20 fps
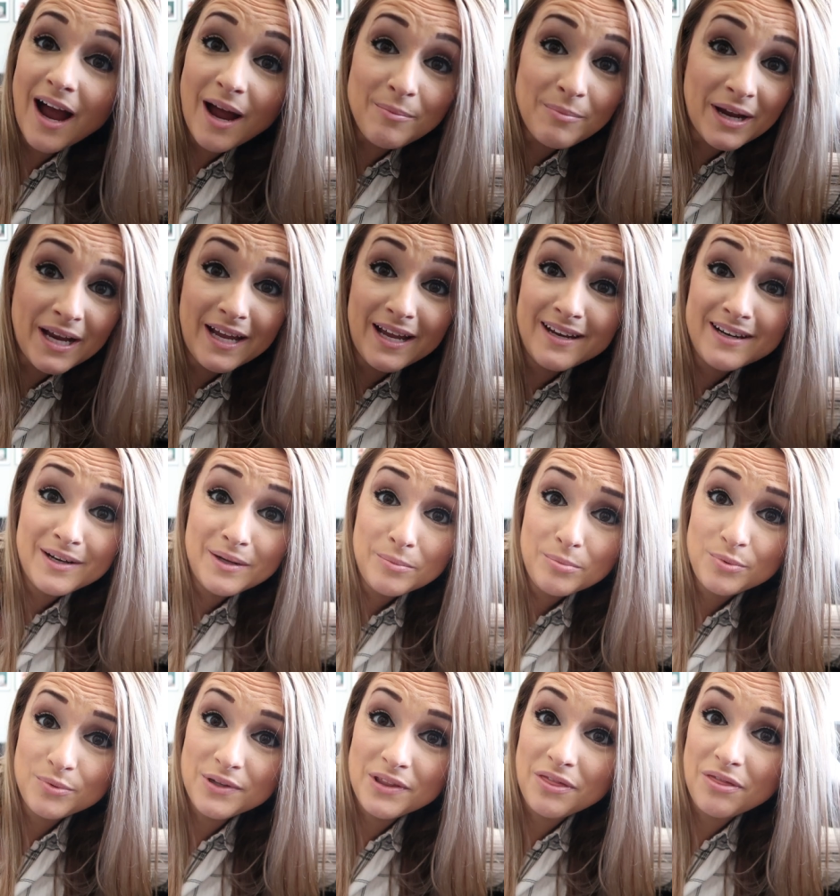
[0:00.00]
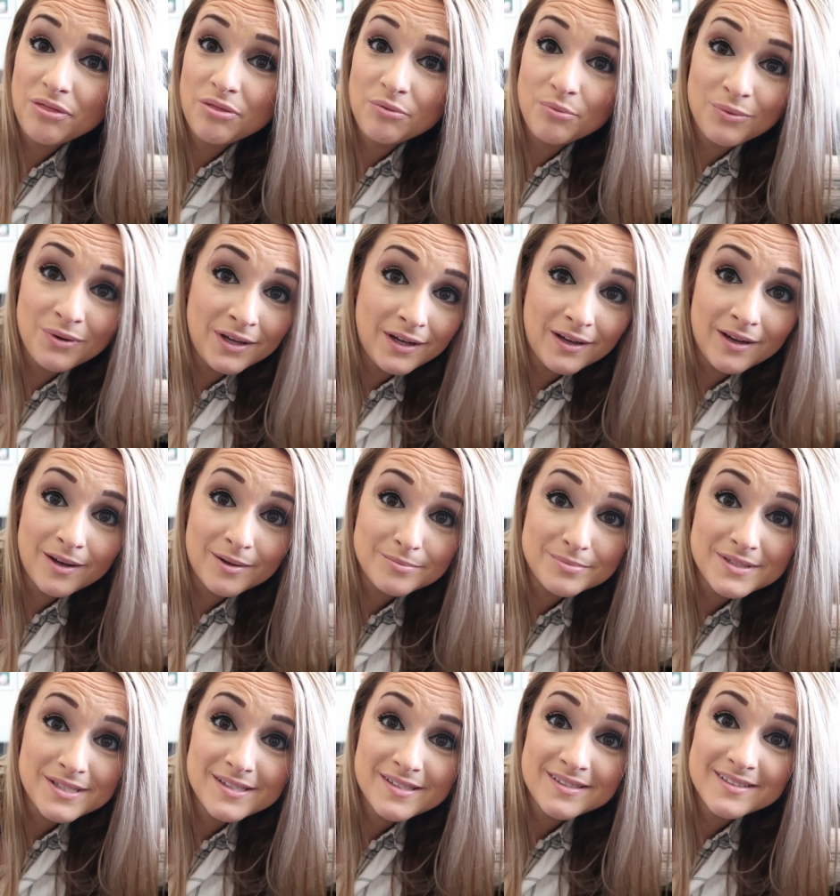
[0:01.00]
I might end up with three
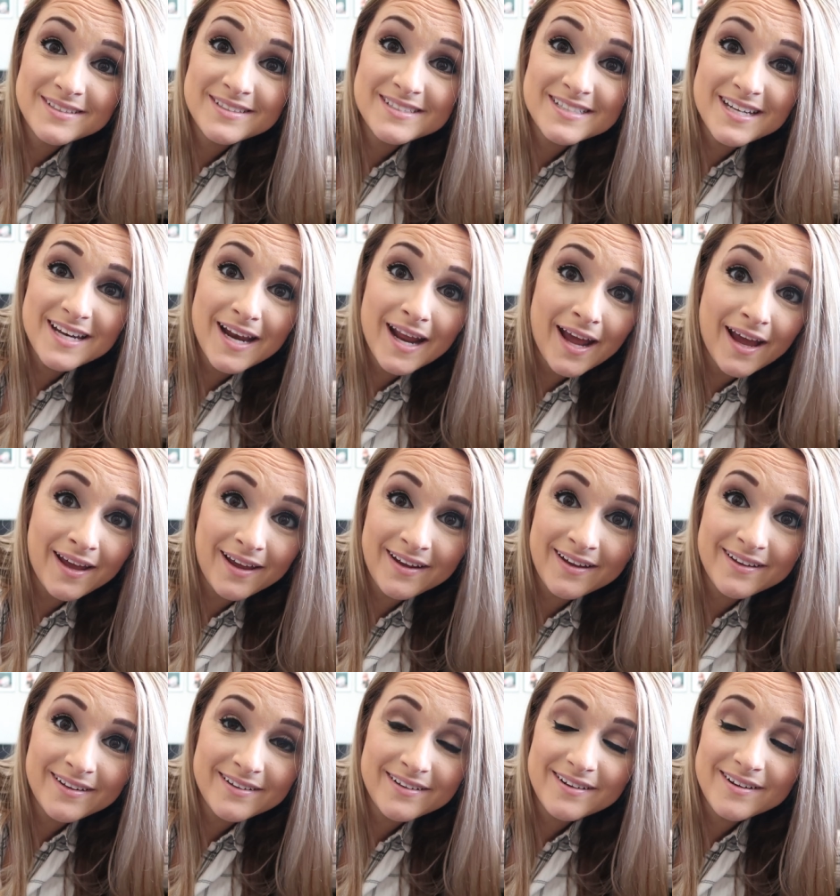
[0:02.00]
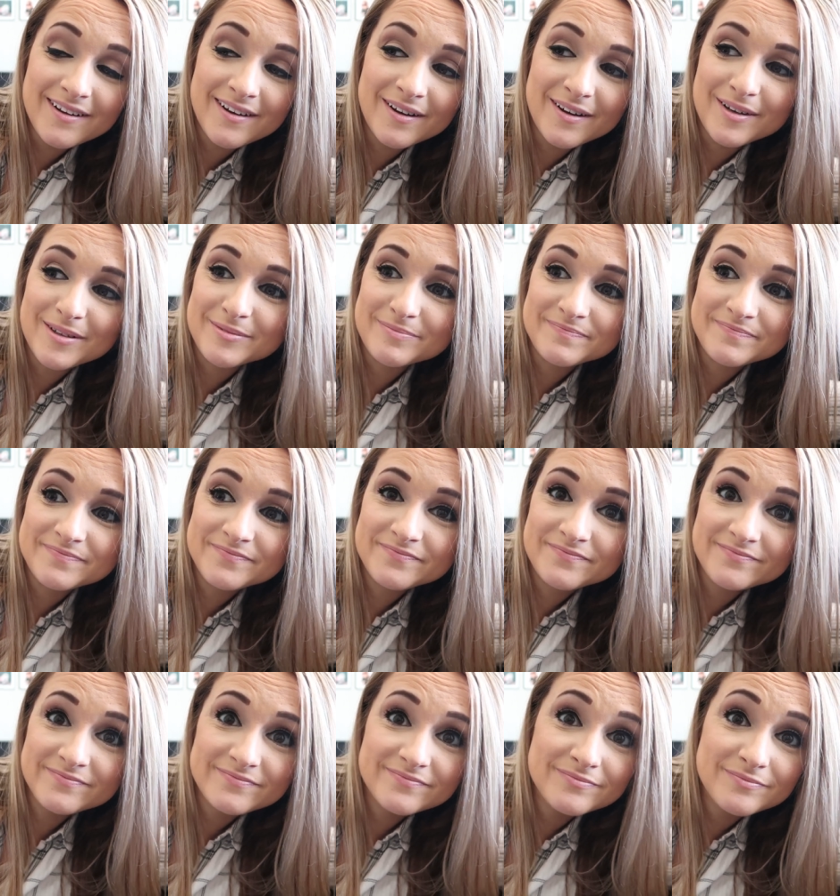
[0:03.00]
cups today um,
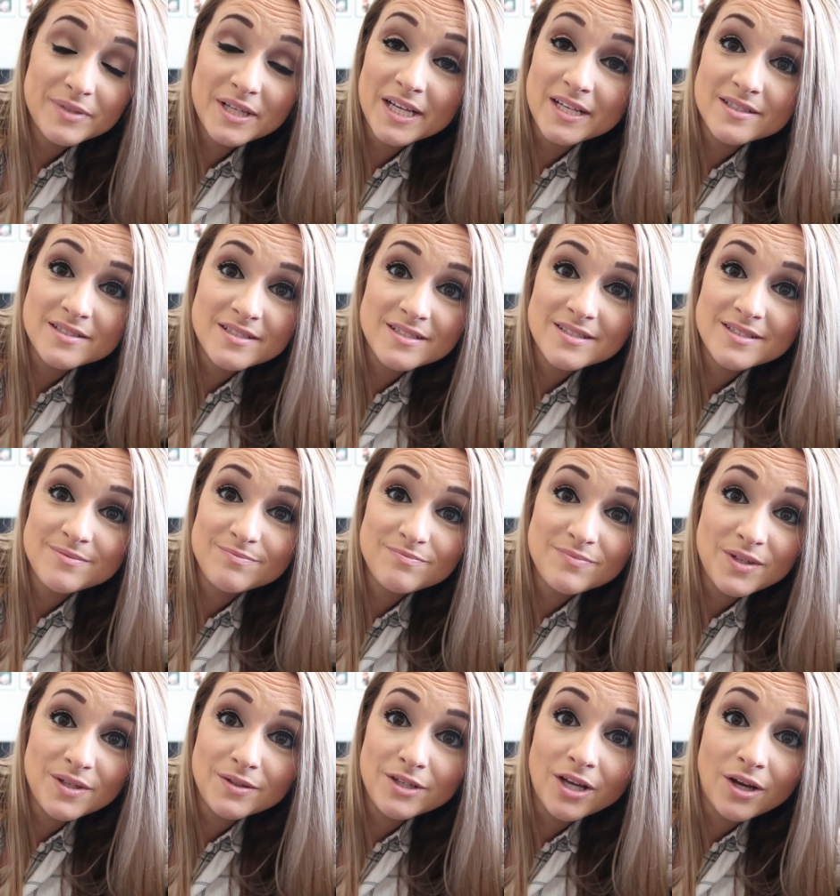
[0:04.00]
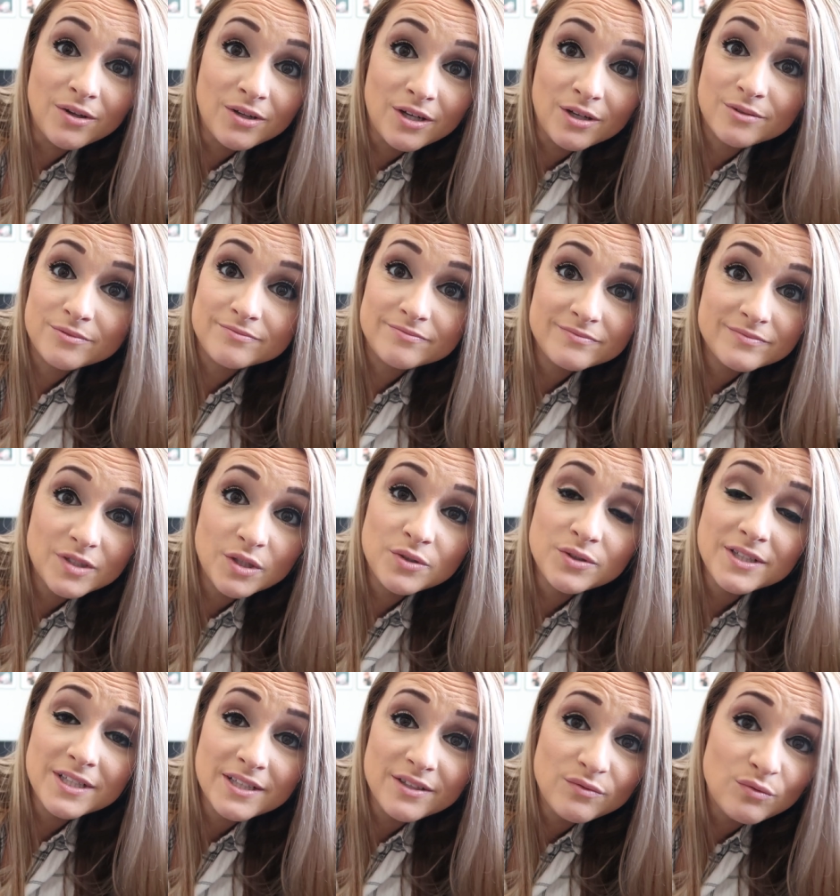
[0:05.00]
because YOLO, you
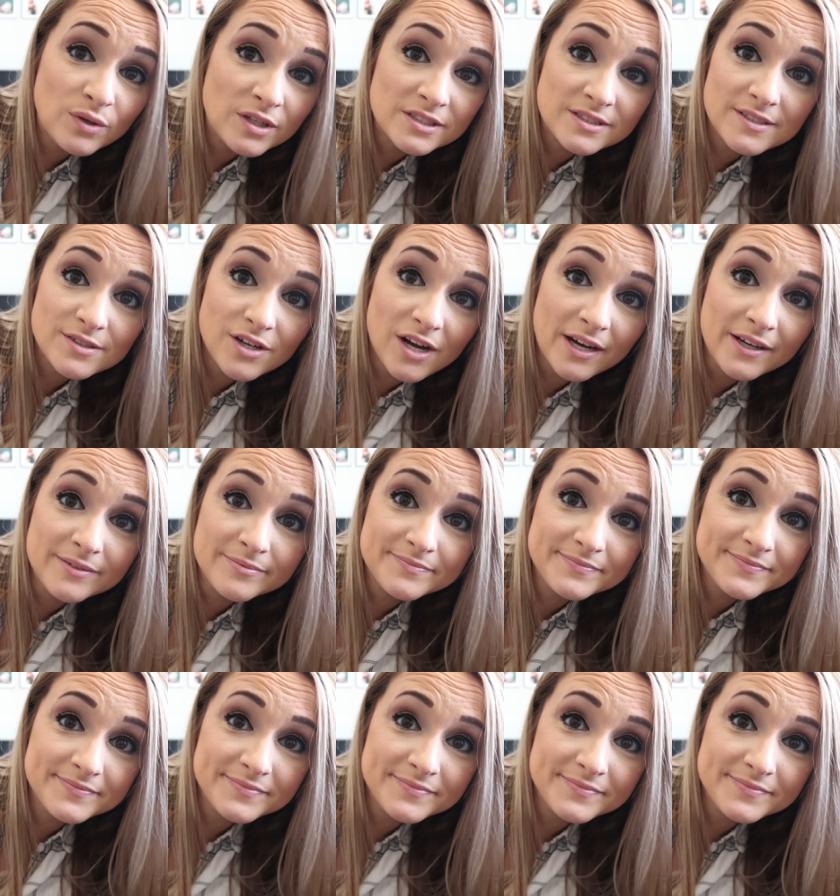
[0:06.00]
only live once, right?